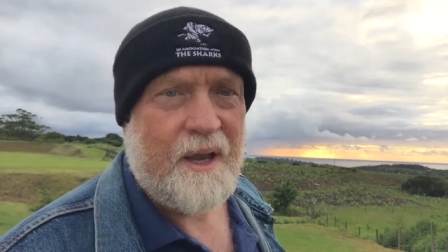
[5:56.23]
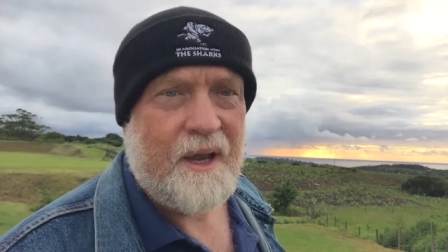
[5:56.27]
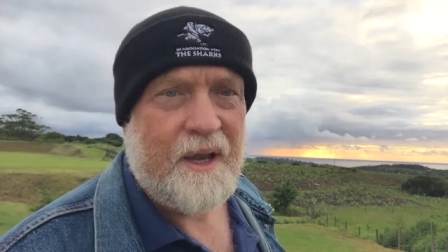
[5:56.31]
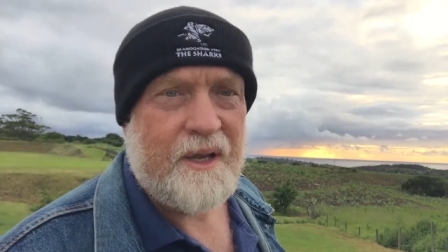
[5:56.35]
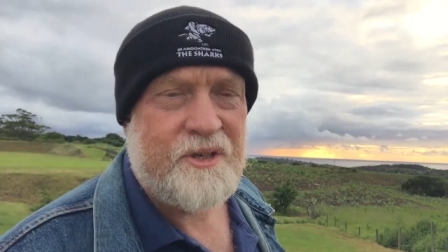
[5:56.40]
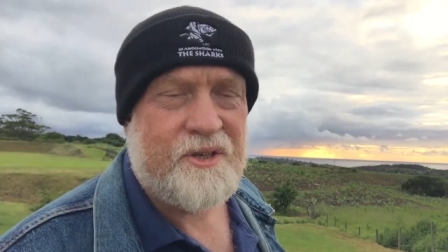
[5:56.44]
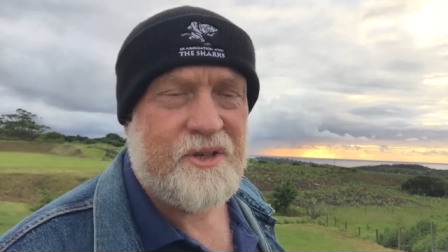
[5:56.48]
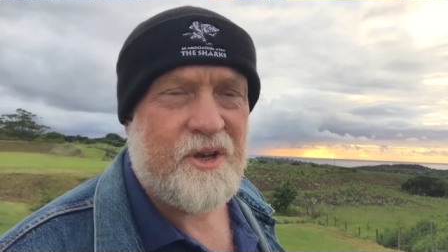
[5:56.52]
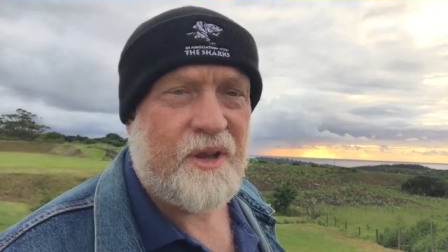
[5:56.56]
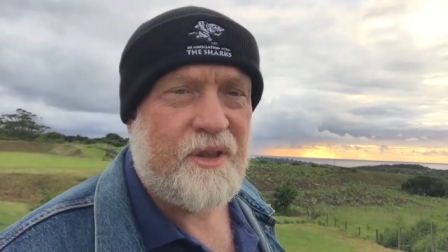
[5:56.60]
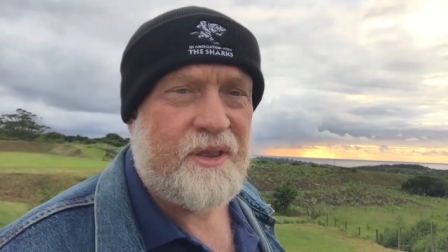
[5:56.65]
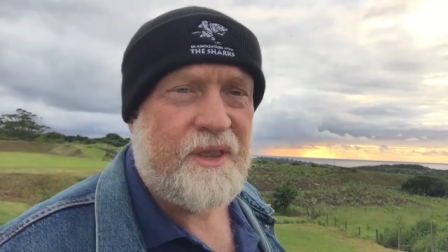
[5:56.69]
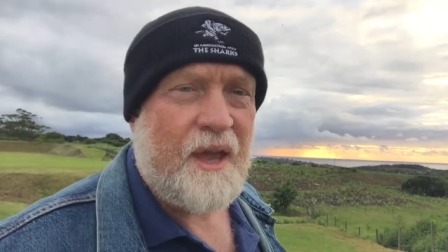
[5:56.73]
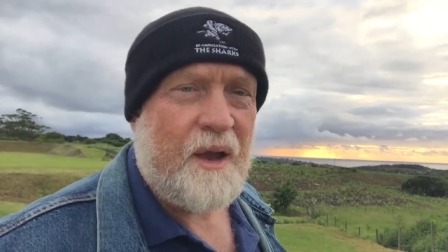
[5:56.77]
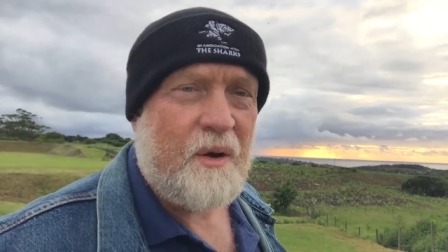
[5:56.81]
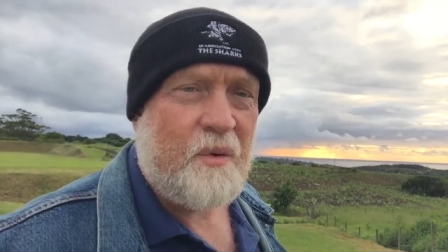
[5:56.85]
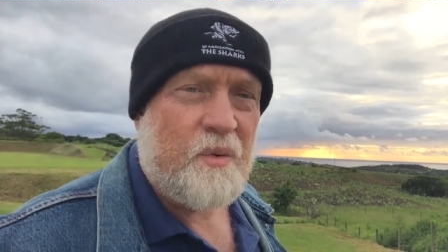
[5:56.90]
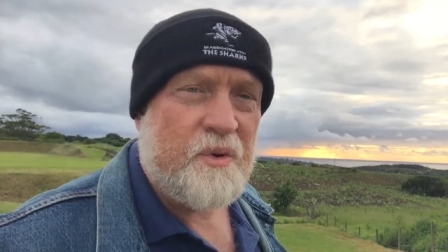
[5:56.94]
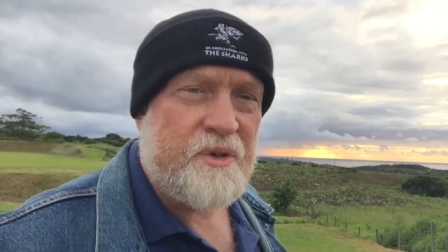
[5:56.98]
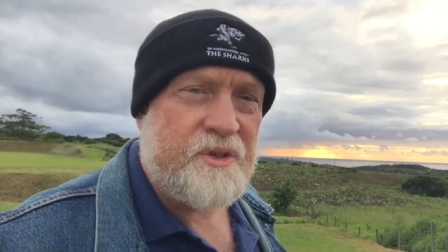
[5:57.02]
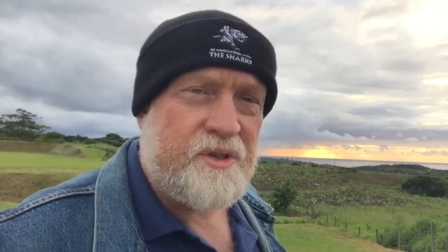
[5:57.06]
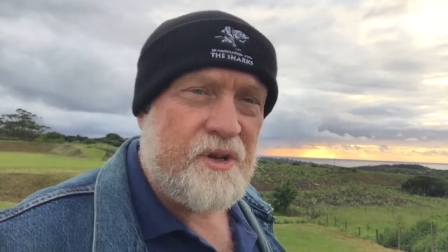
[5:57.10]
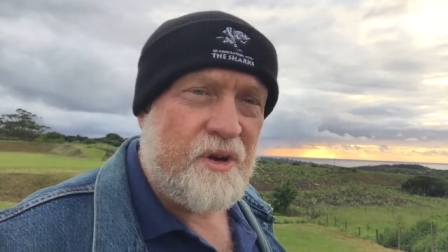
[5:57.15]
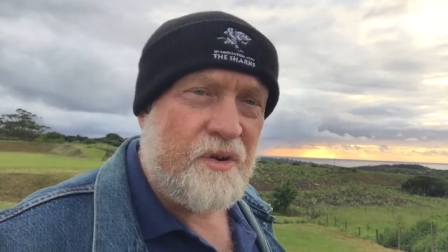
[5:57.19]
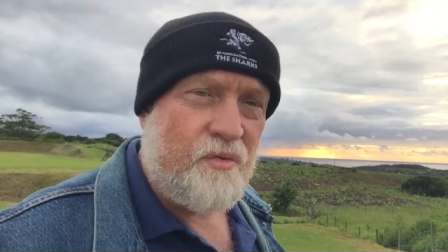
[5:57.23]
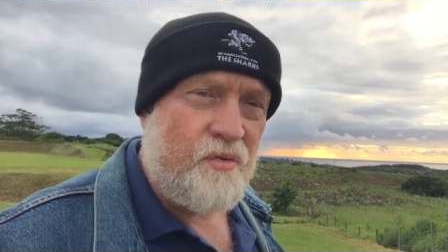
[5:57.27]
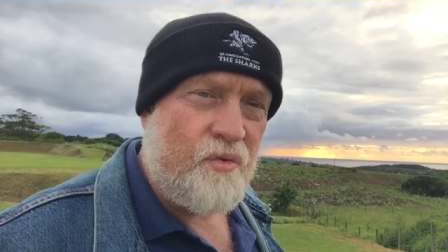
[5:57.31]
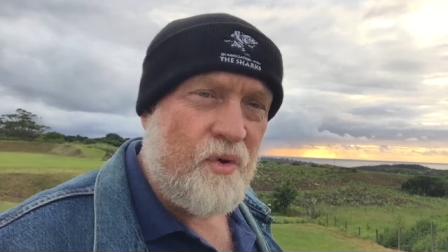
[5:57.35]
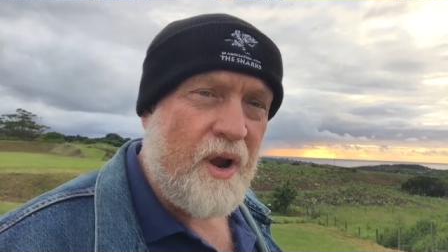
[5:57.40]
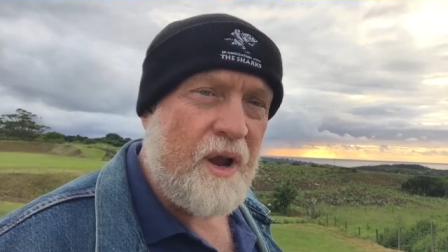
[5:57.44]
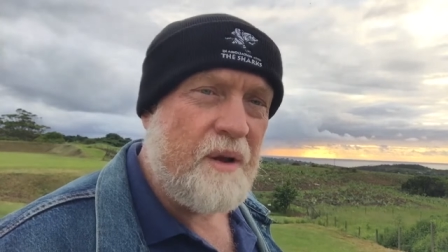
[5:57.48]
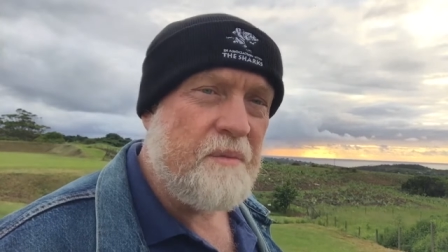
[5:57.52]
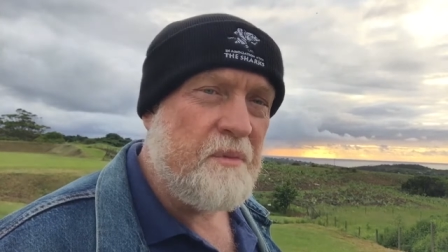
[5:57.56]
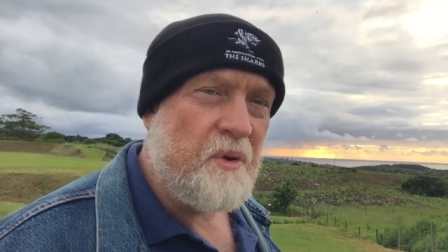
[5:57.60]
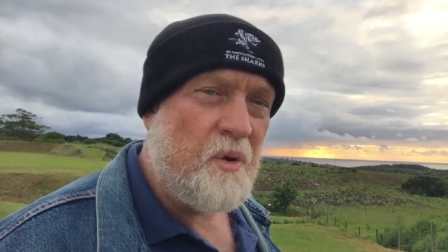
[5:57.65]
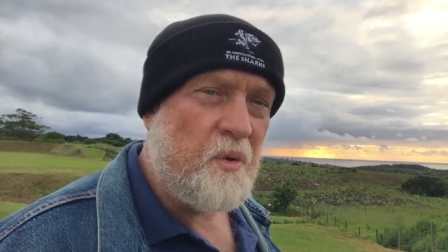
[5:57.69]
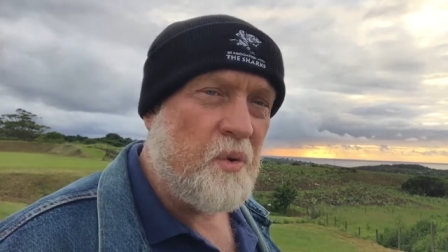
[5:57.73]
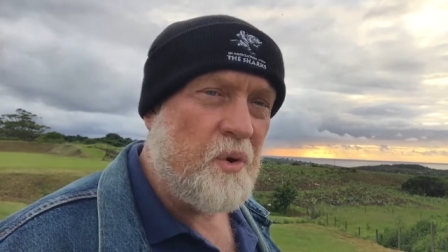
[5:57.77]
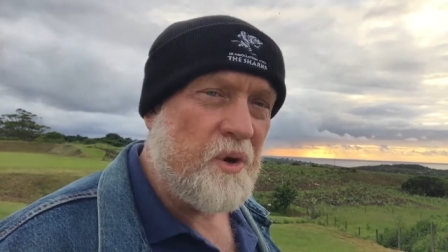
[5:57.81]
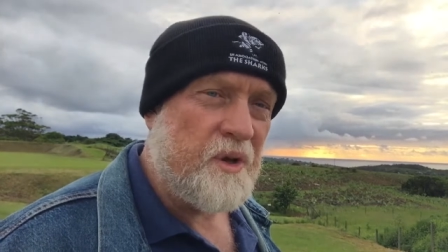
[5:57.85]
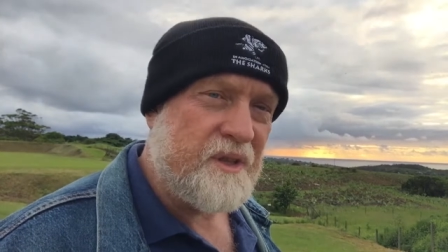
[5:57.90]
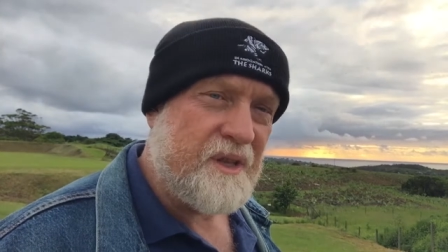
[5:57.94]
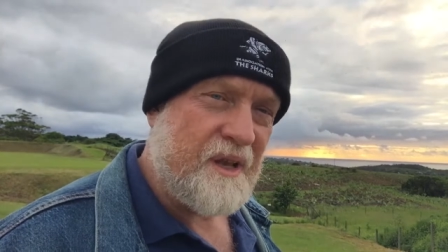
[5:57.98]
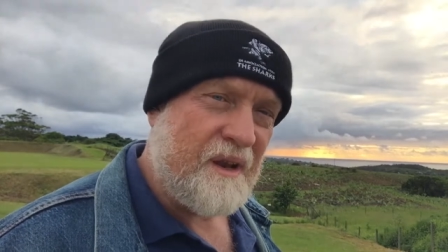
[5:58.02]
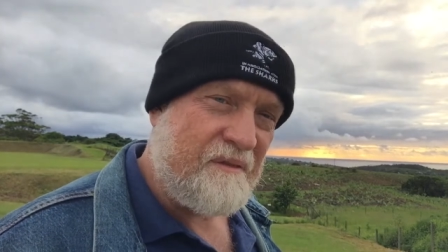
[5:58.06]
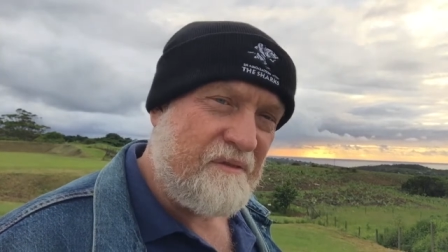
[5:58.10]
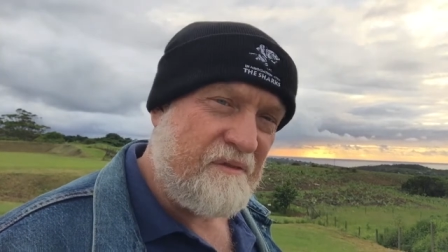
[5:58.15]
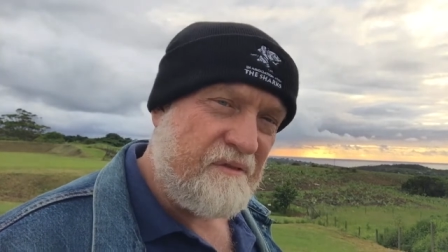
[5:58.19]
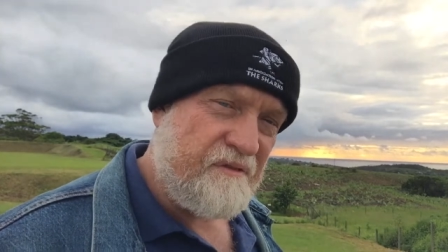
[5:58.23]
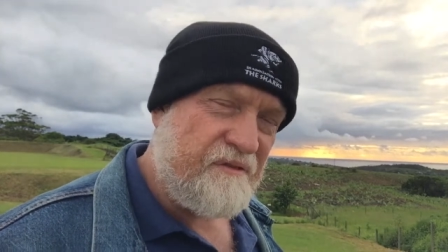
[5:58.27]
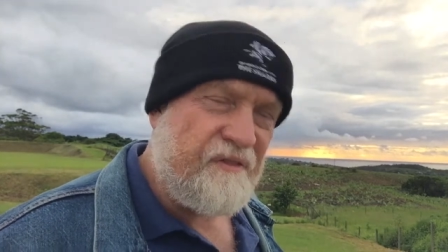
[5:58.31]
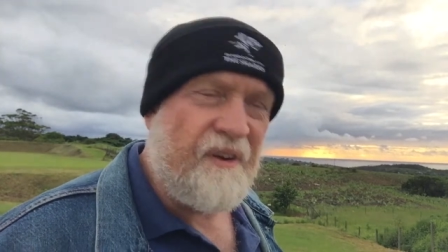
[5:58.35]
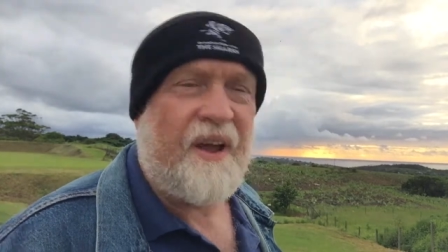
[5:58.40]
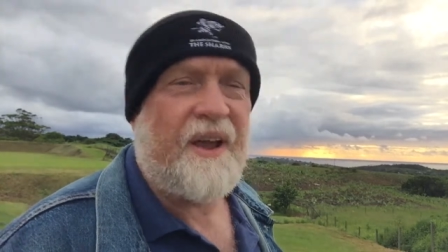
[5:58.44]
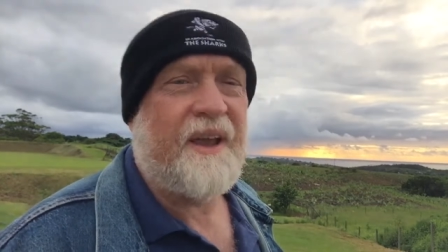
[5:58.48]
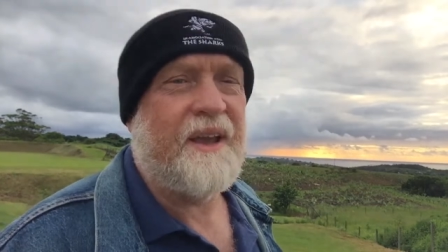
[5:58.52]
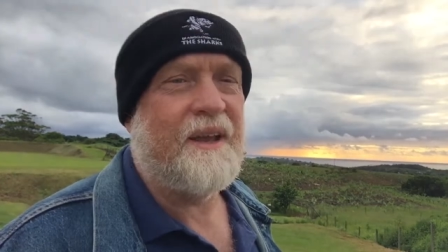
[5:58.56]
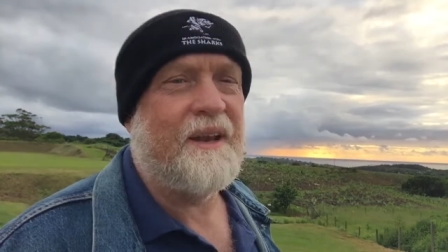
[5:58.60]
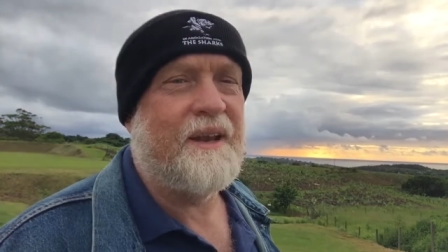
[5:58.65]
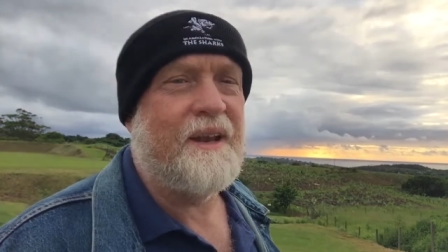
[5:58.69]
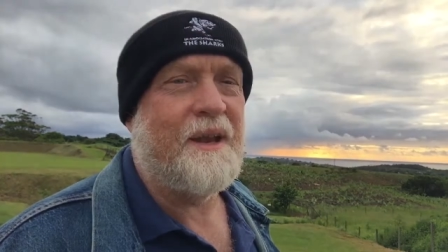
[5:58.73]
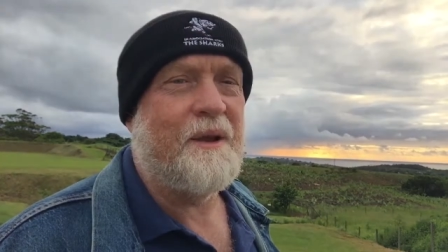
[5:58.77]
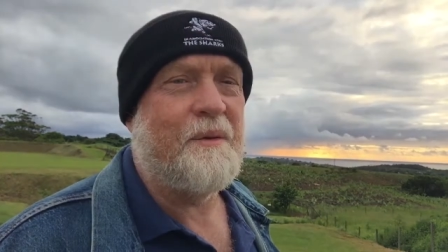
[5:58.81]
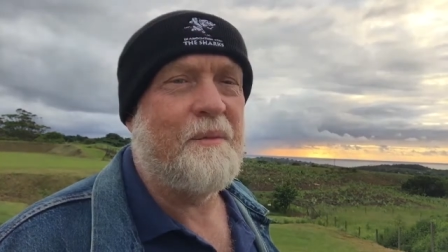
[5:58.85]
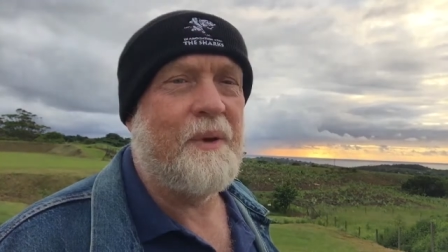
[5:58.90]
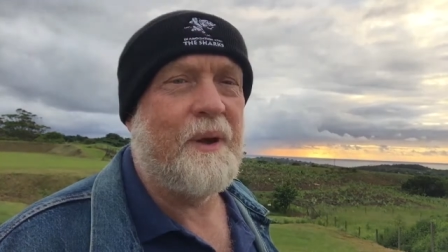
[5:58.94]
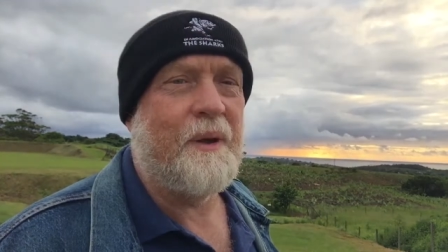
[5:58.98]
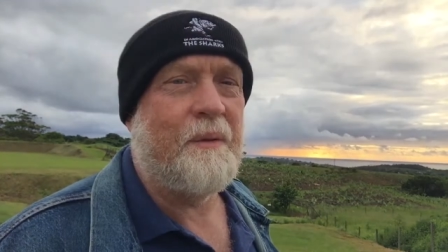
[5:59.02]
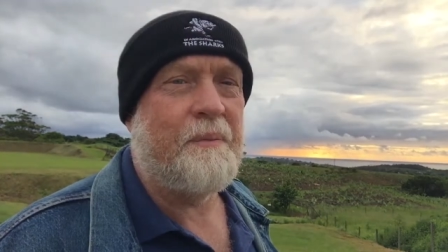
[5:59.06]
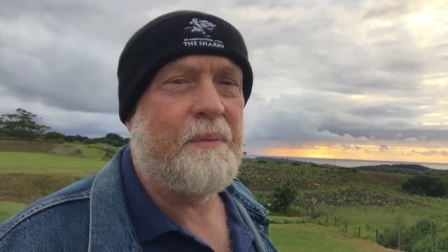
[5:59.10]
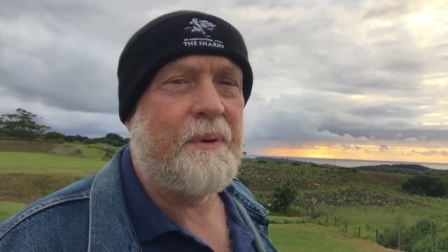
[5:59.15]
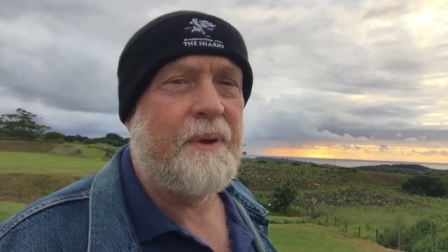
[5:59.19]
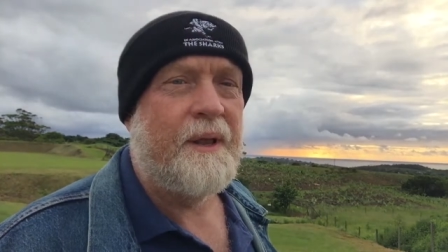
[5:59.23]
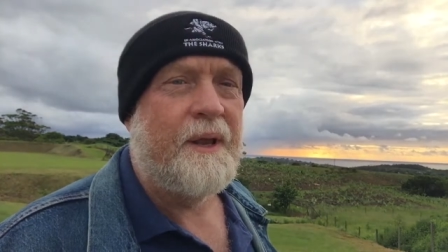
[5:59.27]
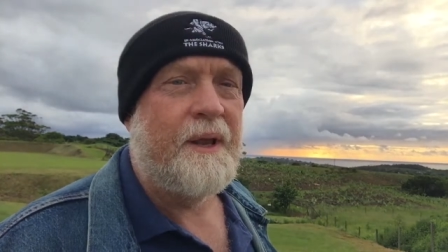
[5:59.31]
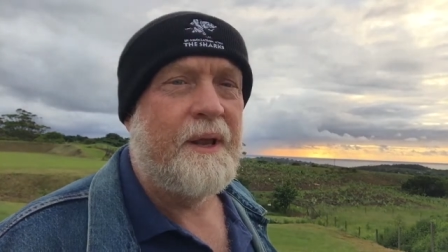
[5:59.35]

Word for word: And so that was the Rhema word that fired him up.